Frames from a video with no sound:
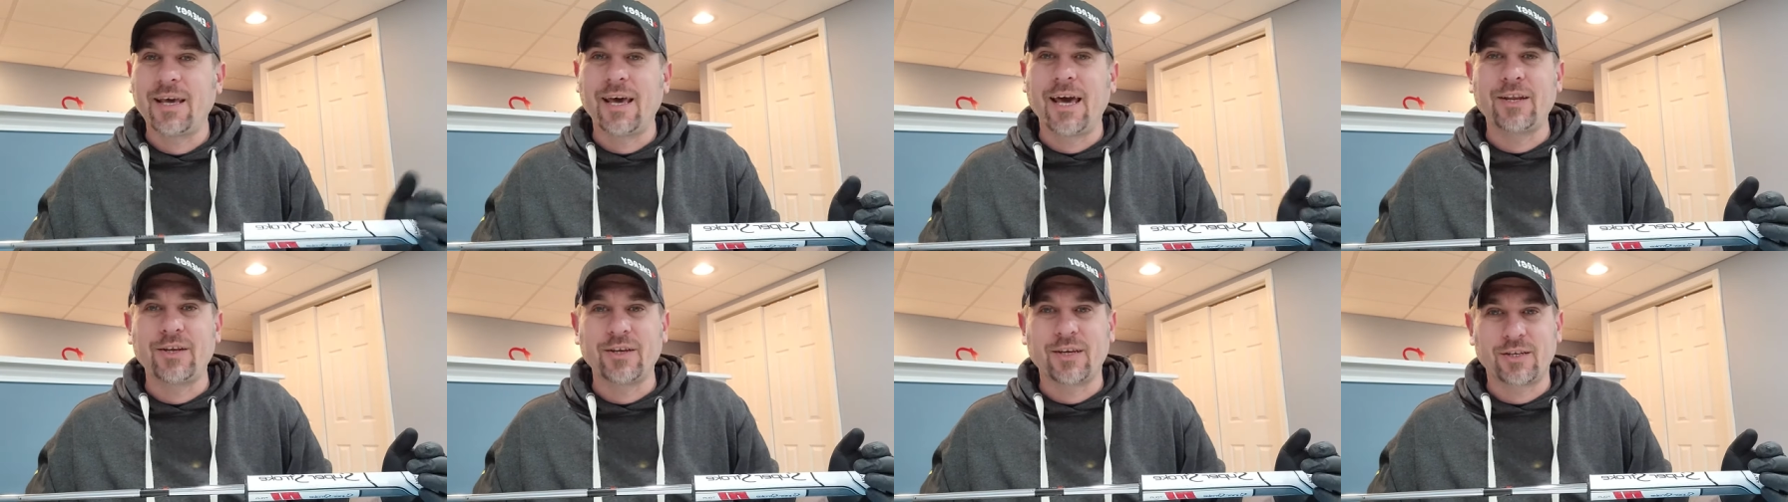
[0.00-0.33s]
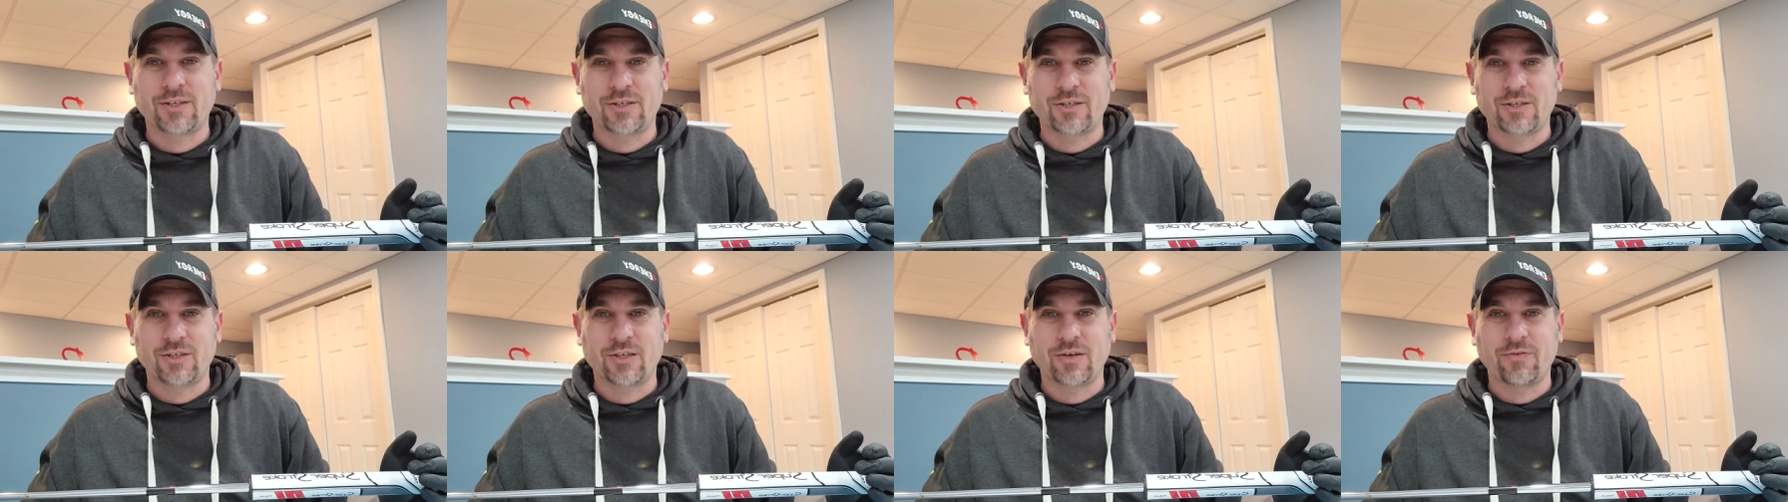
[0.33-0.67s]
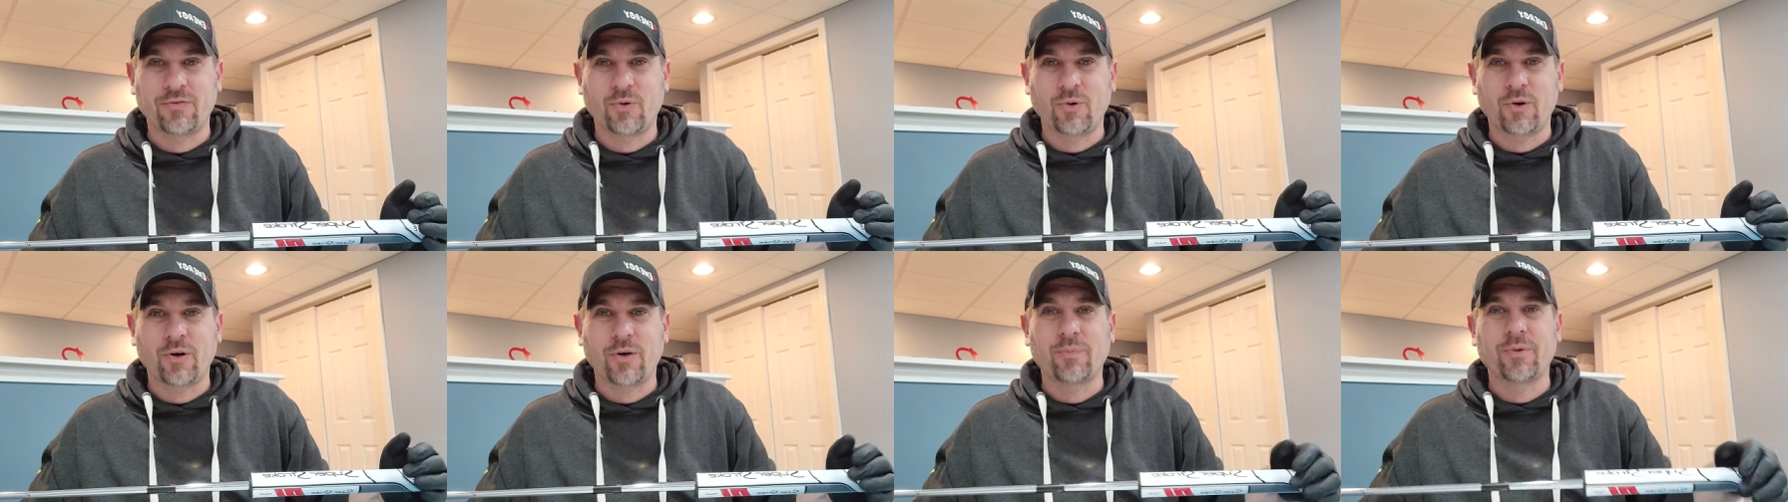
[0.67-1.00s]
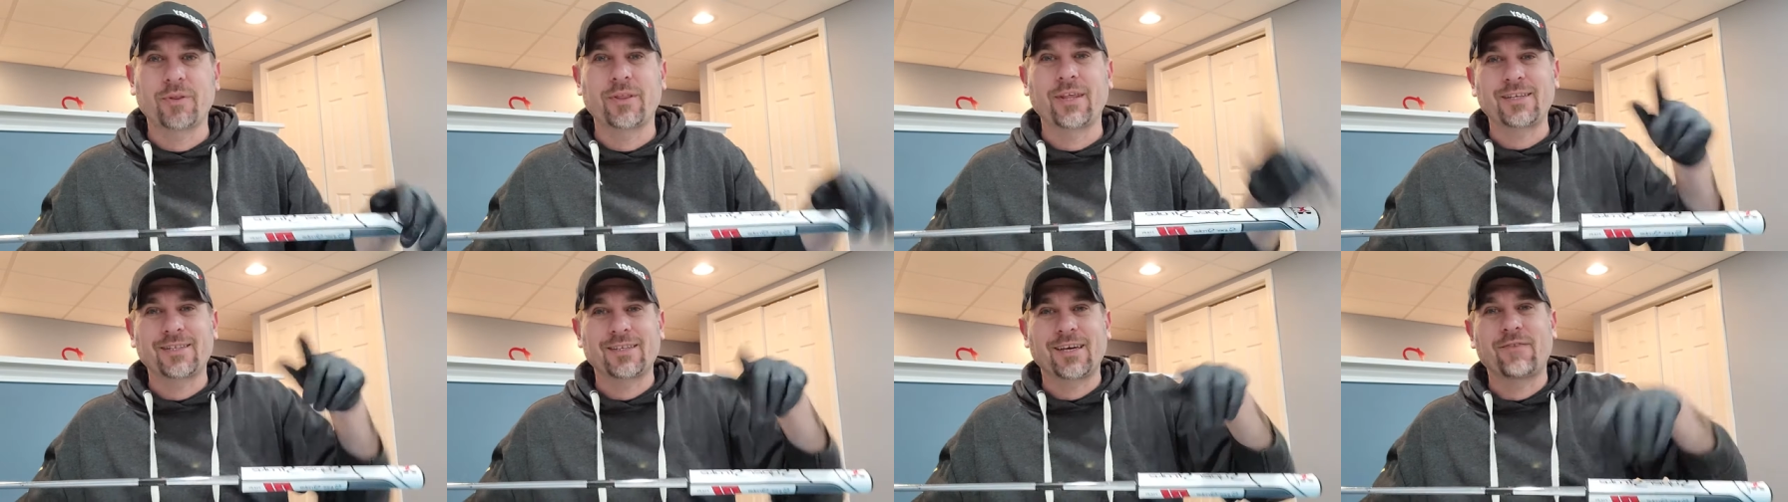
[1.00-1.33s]
and you get your stuff ordered.
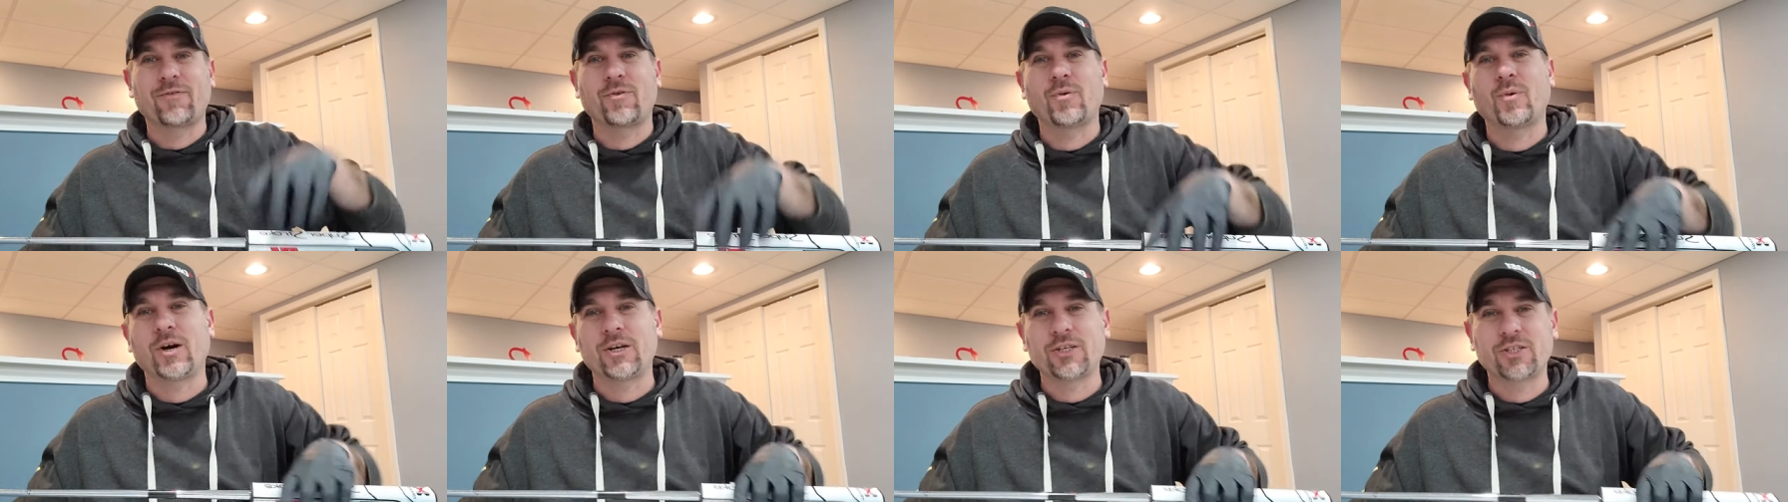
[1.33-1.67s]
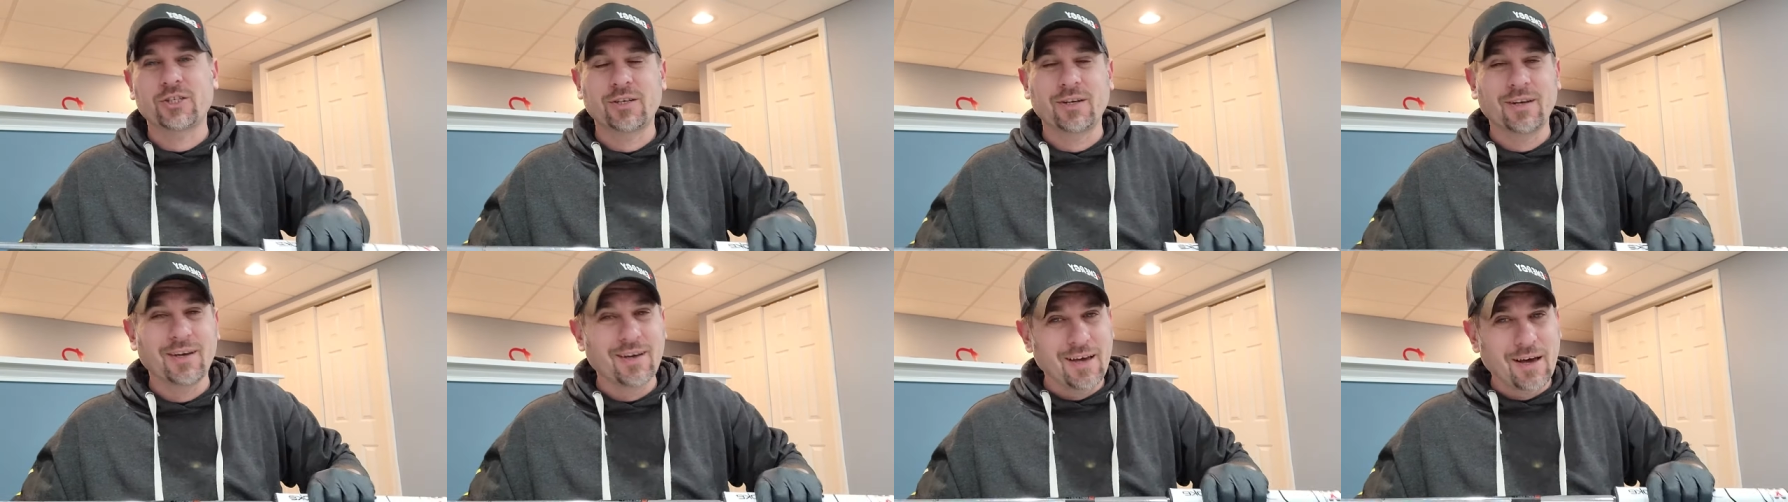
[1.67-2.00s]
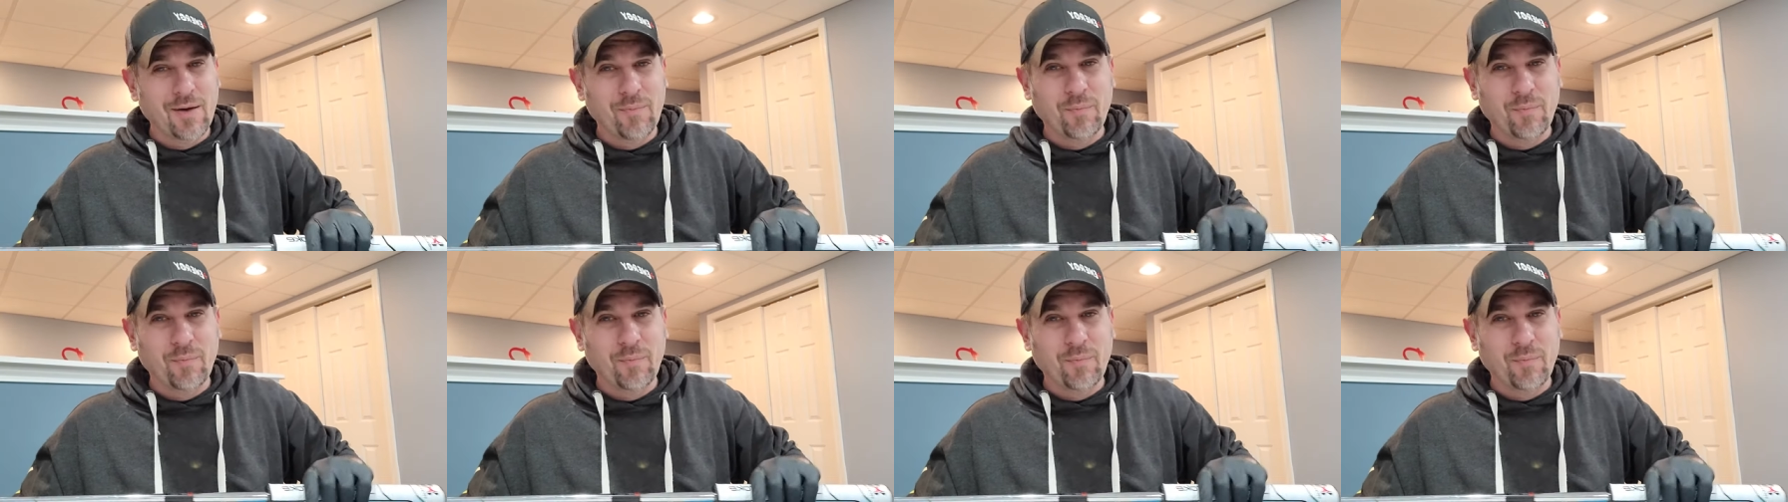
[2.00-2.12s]
But thanks again for watching.